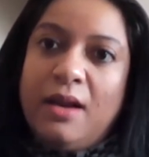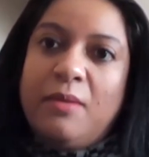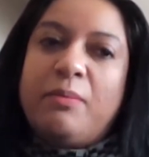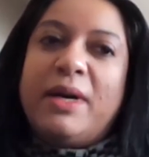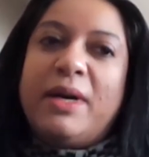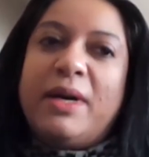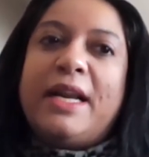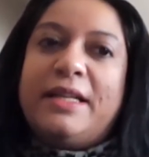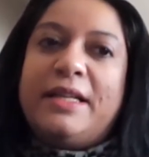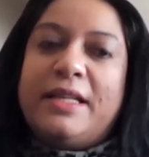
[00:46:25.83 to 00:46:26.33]

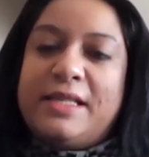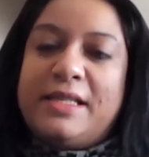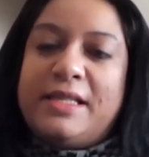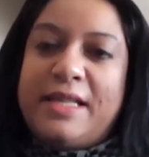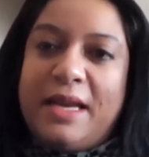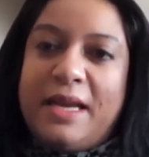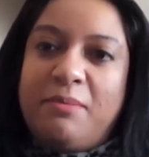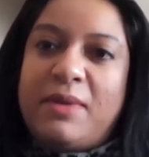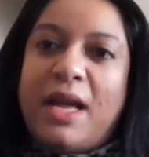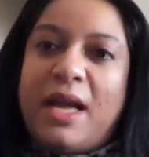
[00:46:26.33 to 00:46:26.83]
but at the
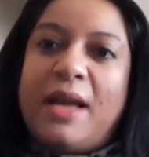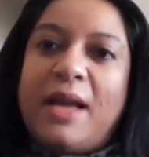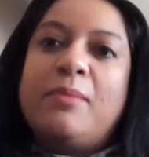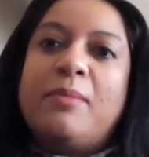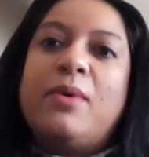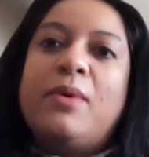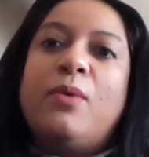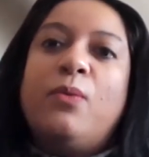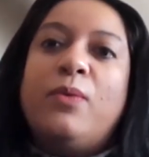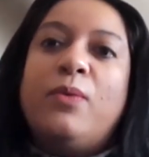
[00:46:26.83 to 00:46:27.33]
same
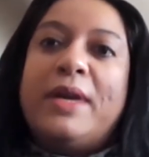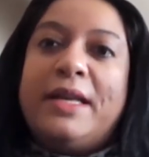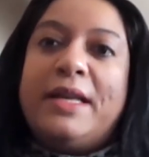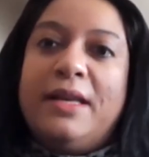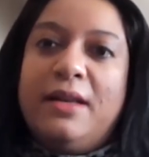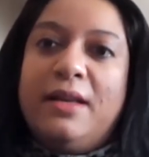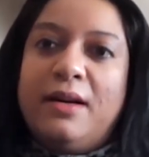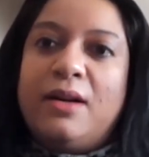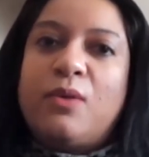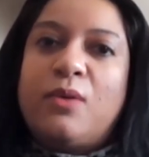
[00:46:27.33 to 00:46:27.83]
time we
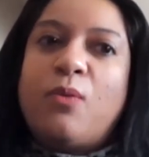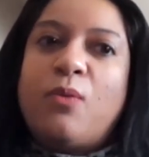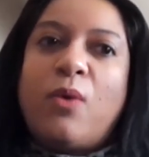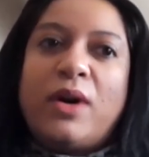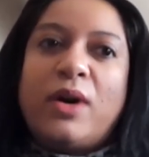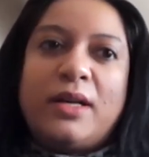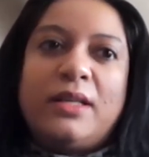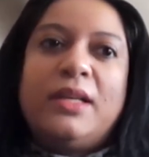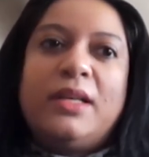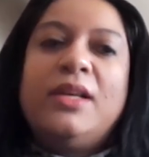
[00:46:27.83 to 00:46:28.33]
learn
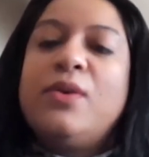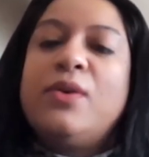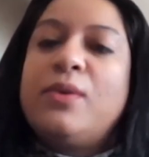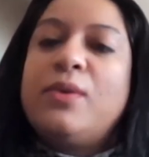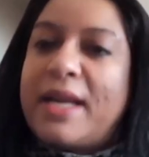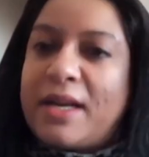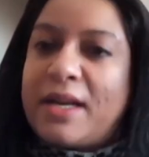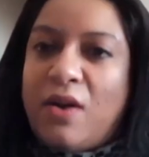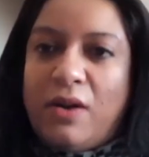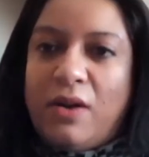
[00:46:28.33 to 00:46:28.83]
what are the new
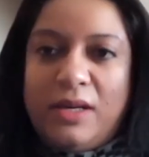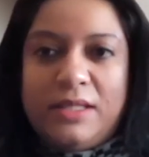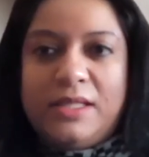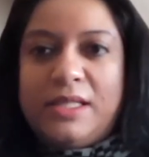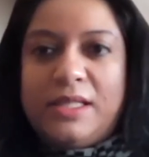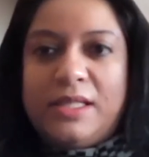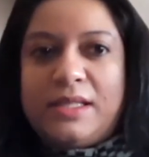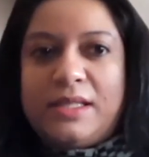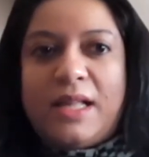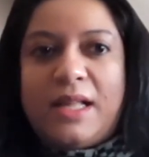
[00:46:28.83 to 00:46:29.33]

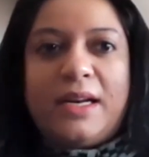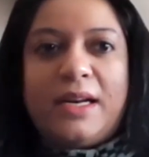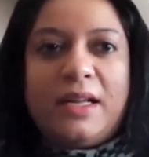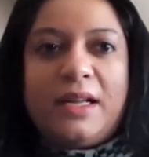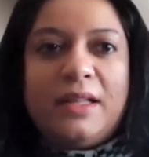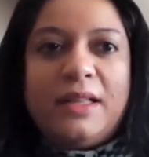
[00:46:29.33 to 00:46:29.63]
technologies that